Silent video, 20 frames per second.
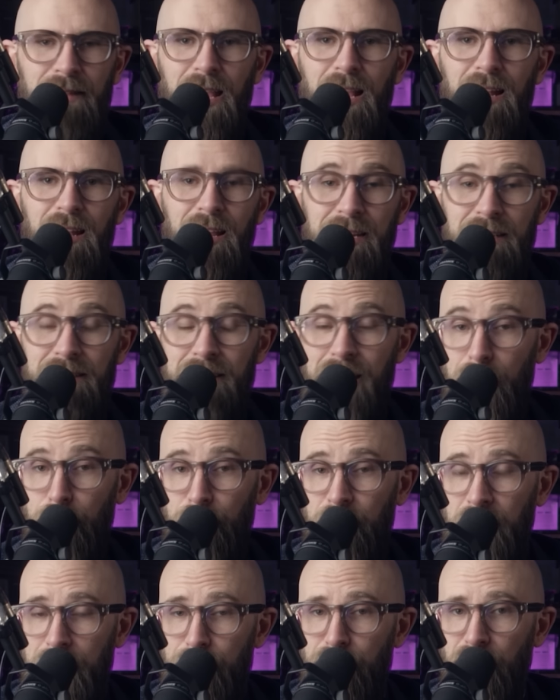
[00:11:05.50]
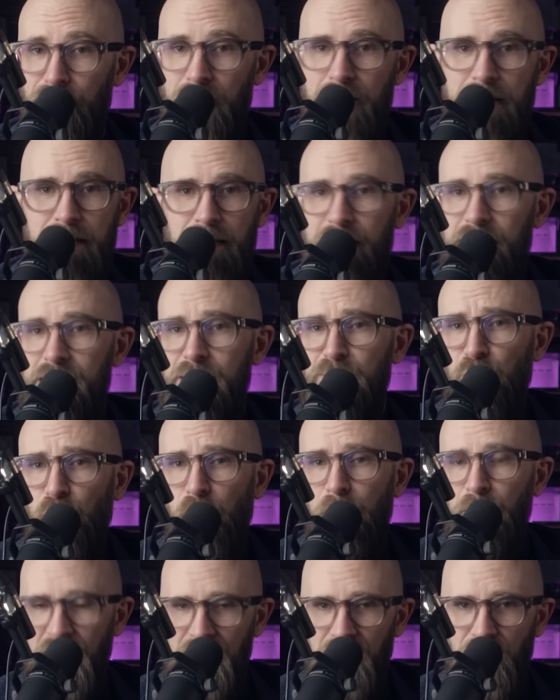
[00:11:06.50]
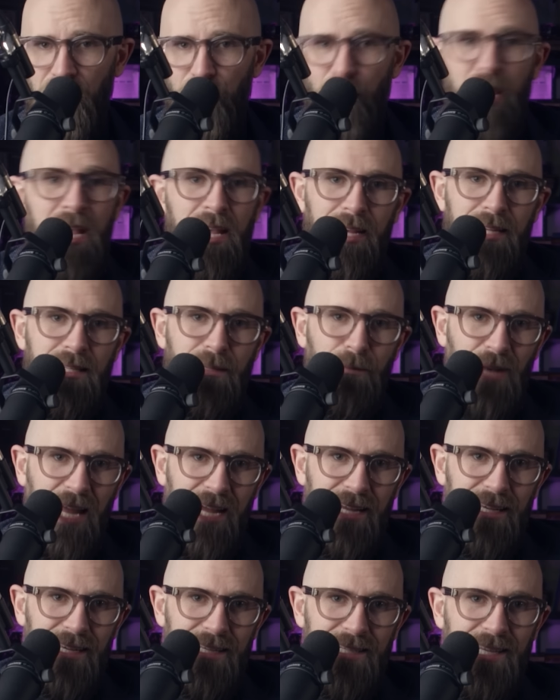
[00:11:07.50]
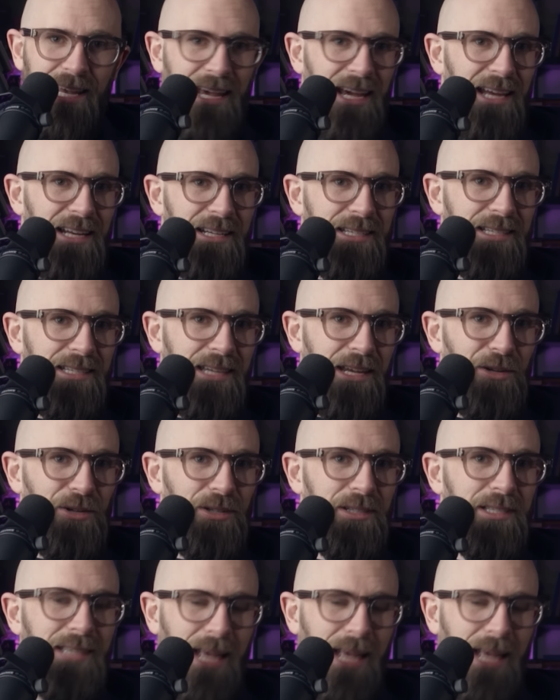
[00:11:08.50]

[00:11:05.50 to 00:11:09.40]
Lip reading: the airline had helpfully provided a small pillow and a blanket in a sealed